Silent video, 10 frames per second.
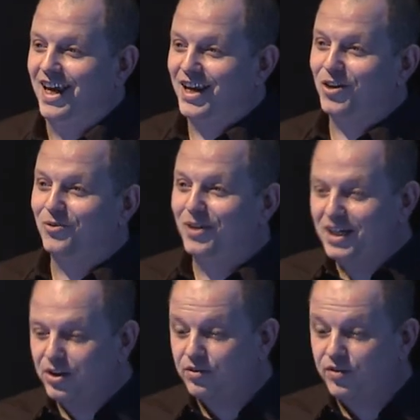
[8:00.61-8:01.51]
it got
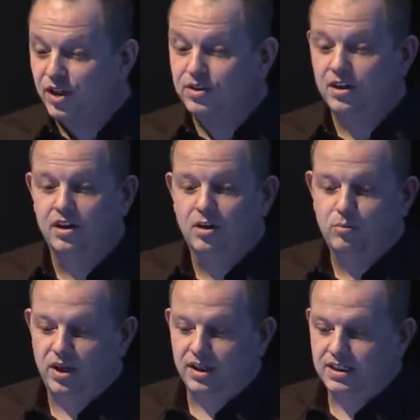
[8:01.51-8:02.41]
really good reviews,
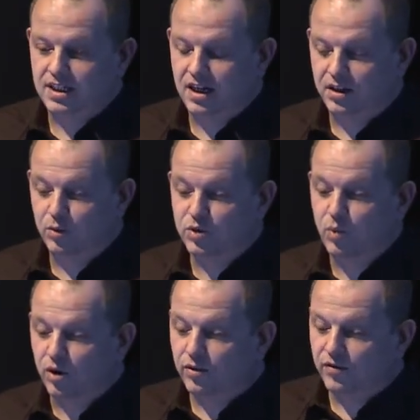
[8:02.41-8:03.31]
but uh, there was
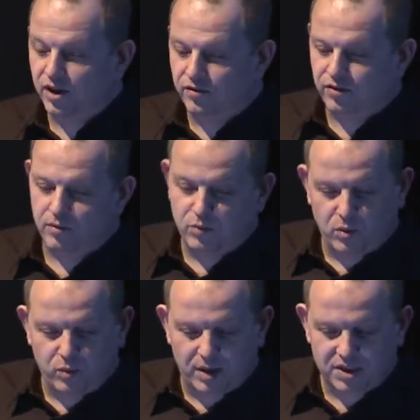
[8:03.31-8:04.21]
one review from
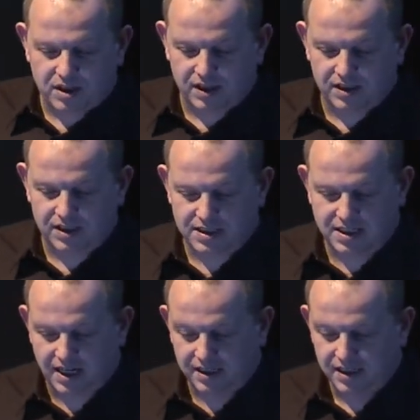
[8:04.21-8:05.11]
one website that
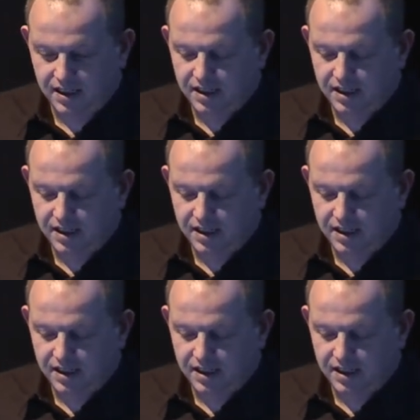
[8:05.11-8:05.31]
said,